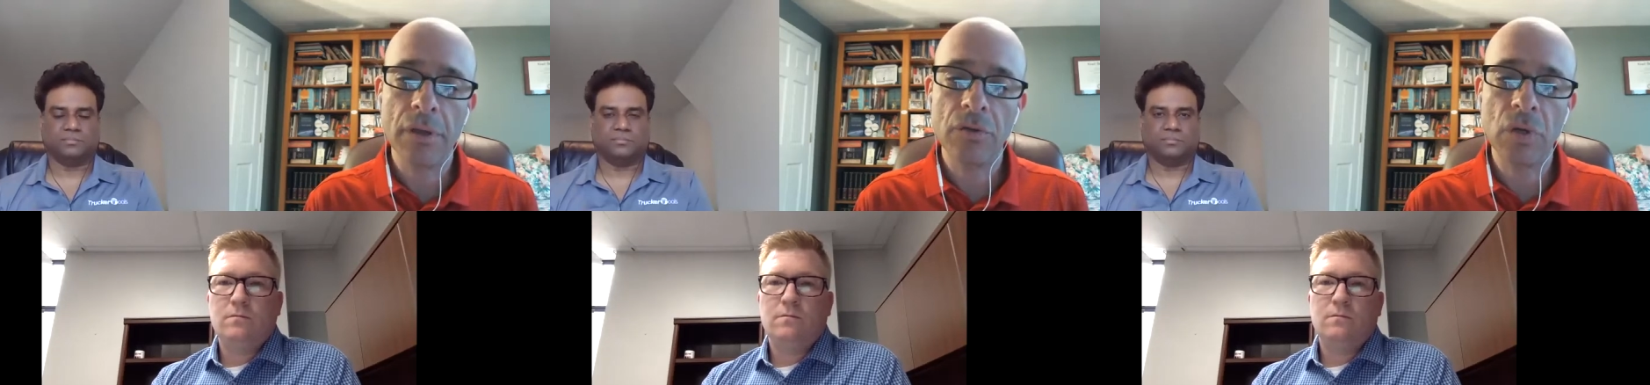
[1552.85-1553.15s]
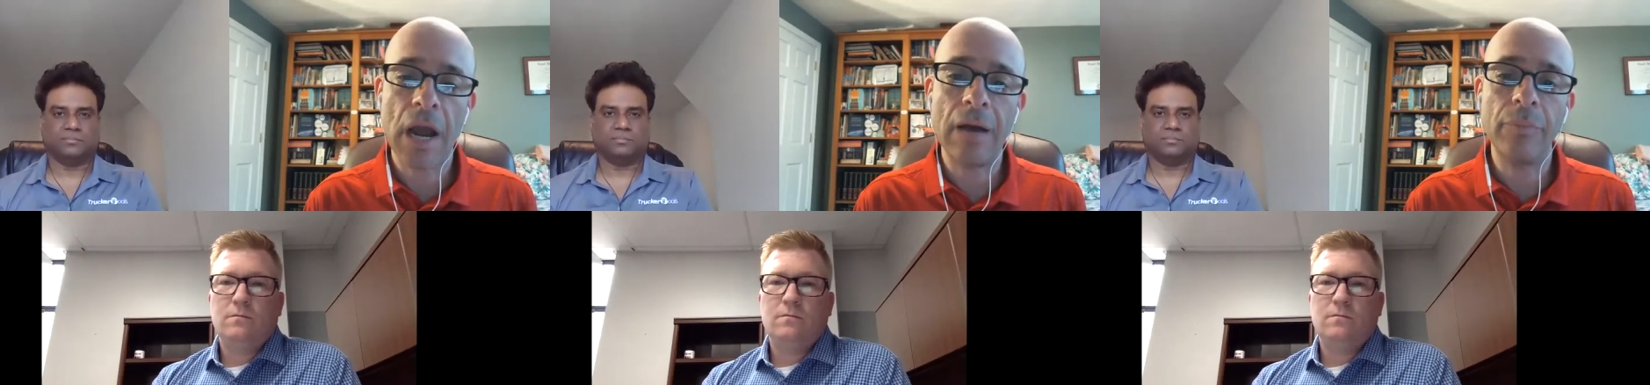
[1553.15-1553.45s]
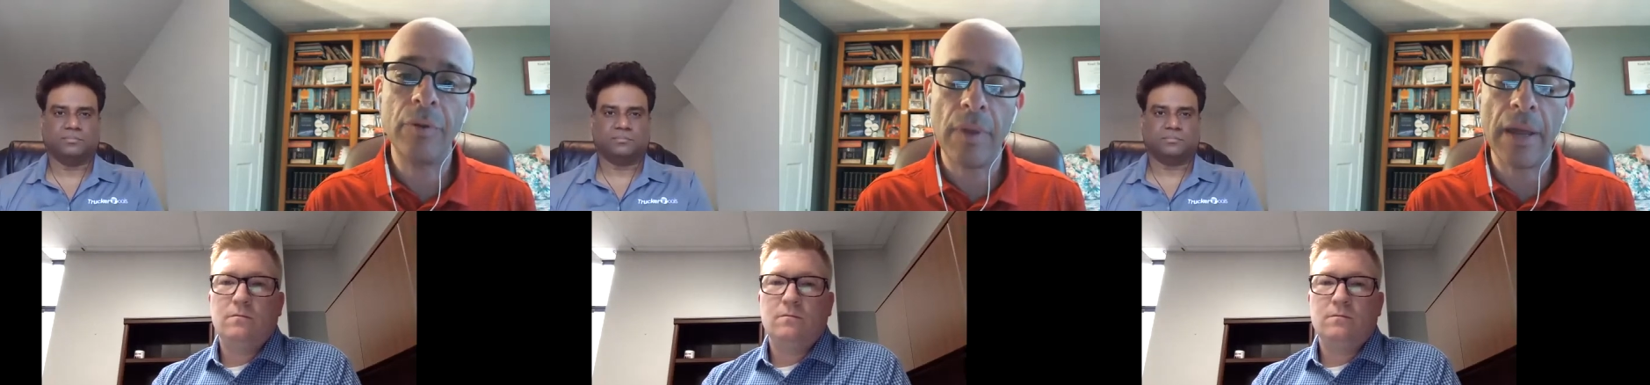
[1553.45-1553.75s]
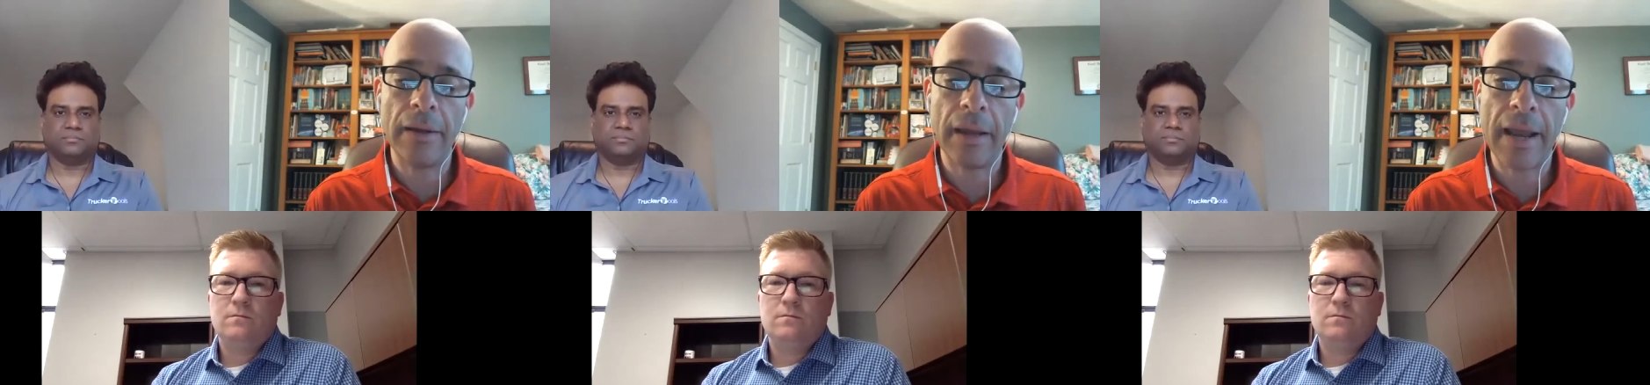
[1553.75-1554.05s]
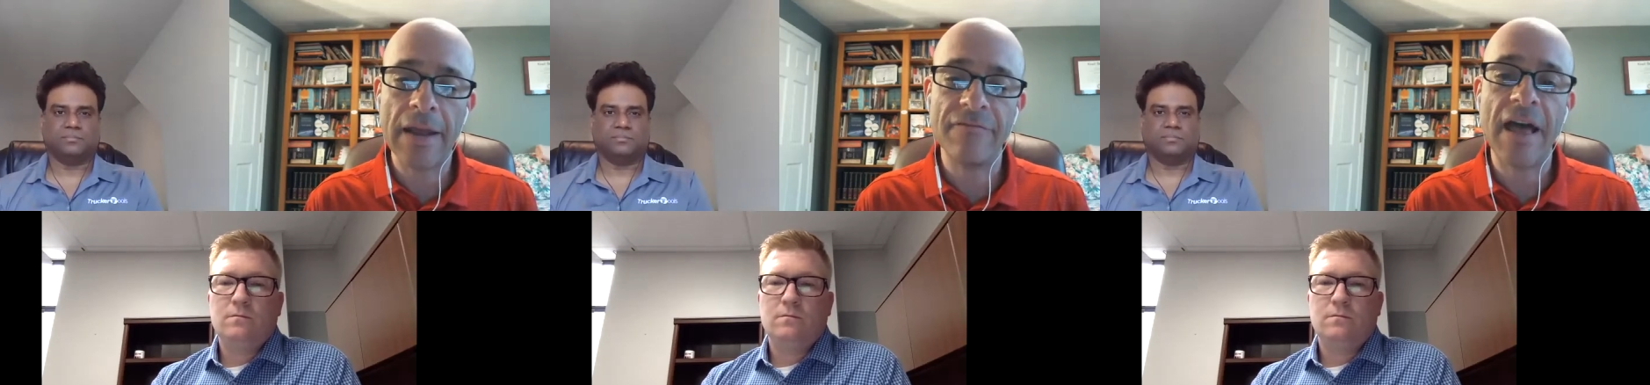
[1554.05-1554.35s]
Speaker 1: to complement and
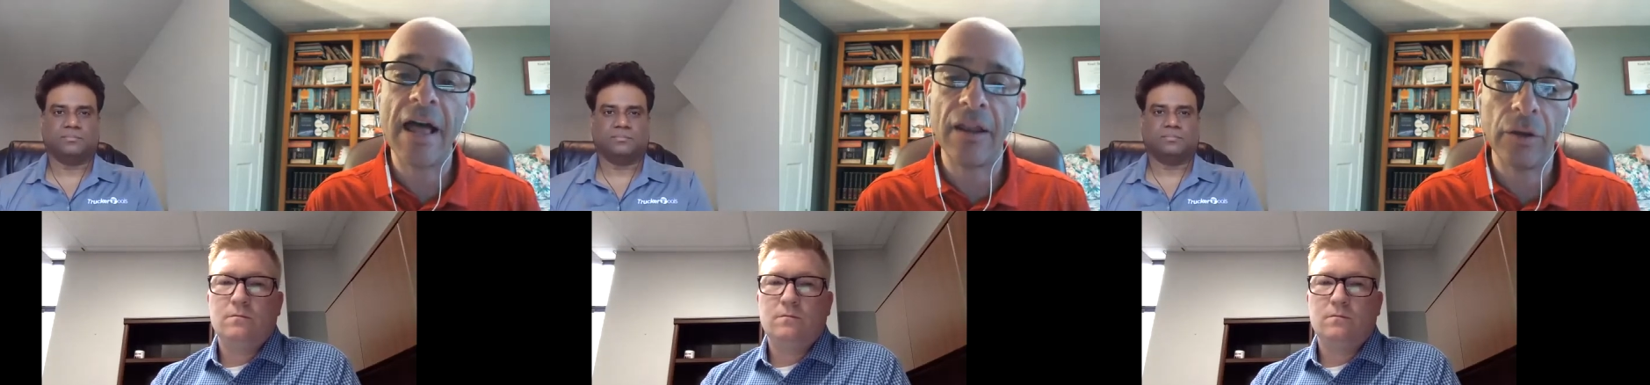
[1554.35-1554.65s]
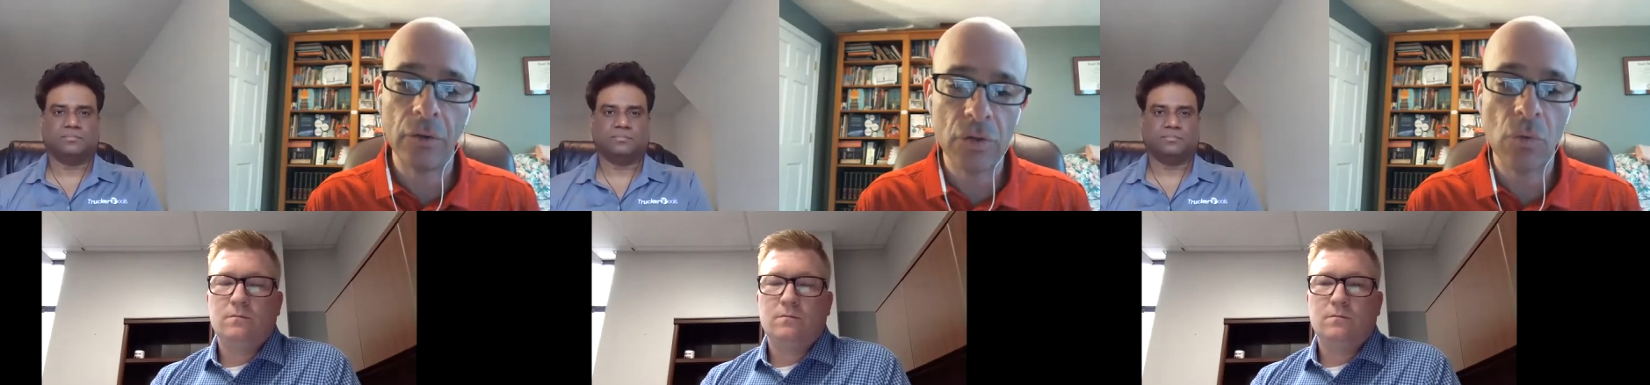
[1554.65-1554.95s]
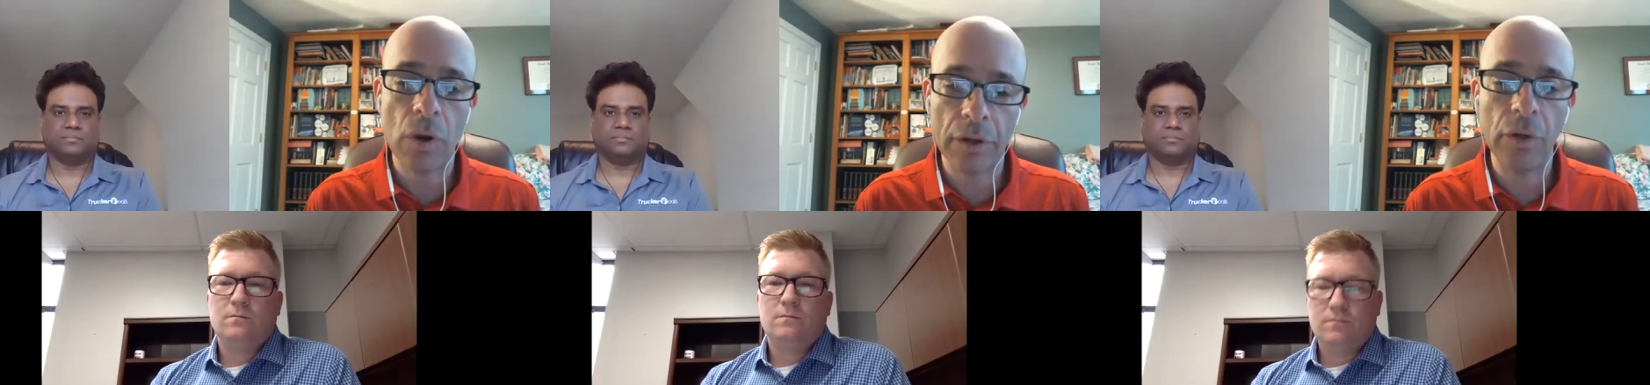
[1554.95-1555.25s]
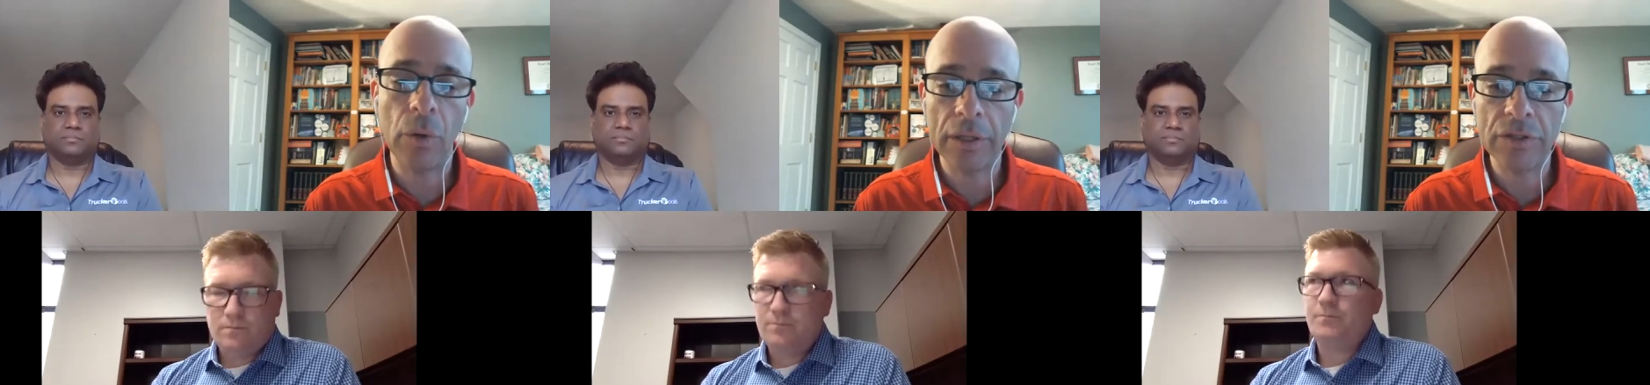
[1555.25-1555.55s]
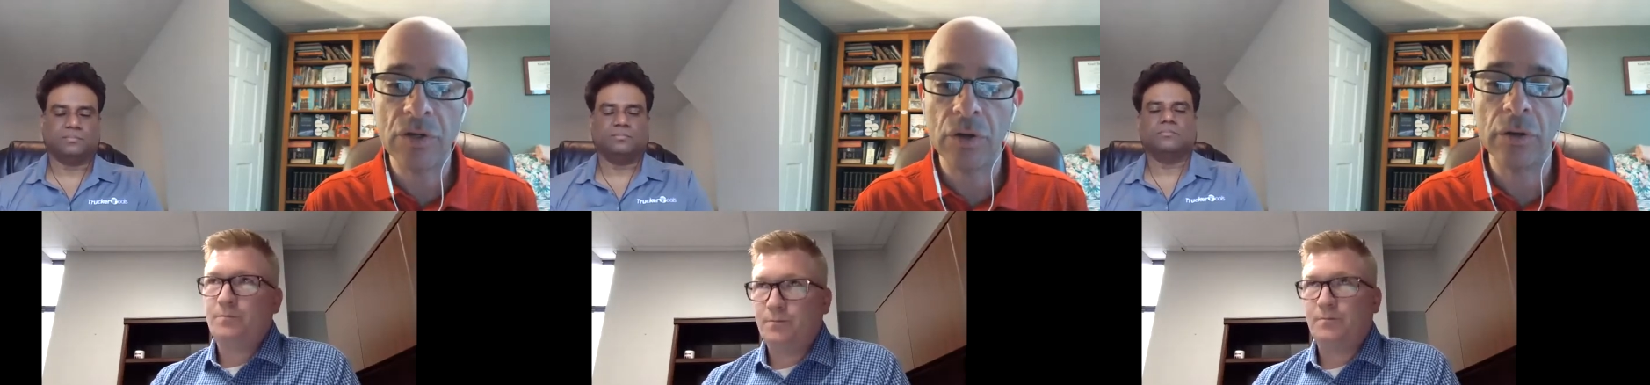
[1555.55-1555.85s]
add value to what you're doing
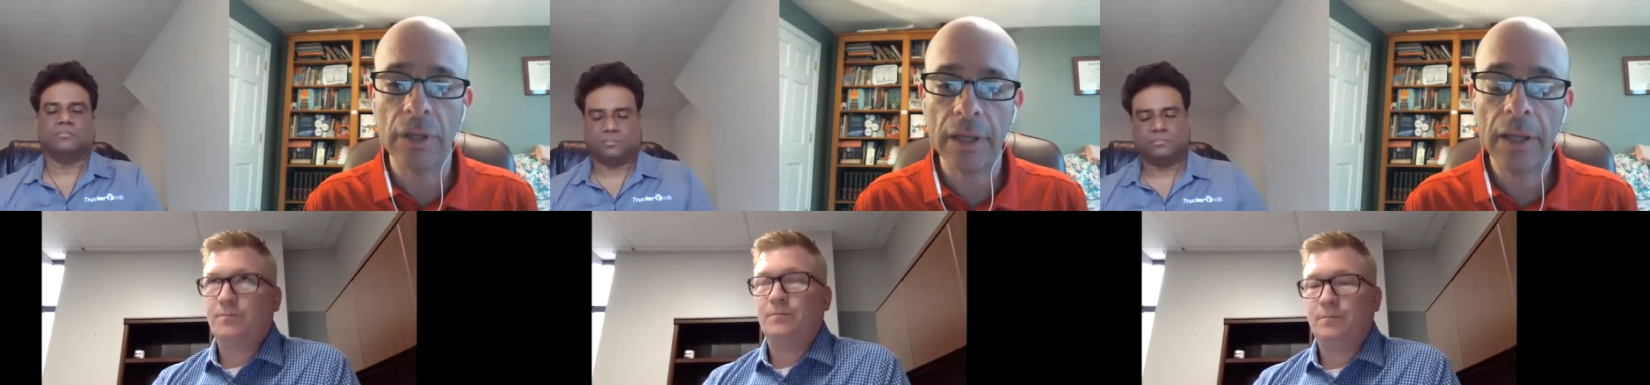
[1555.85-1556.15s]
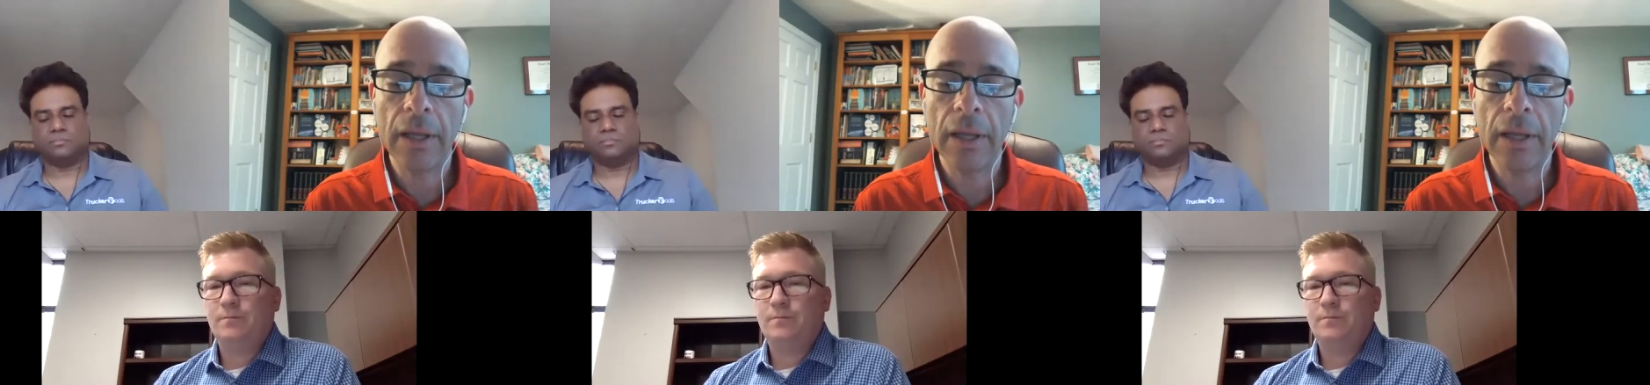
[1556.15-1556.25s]
internally.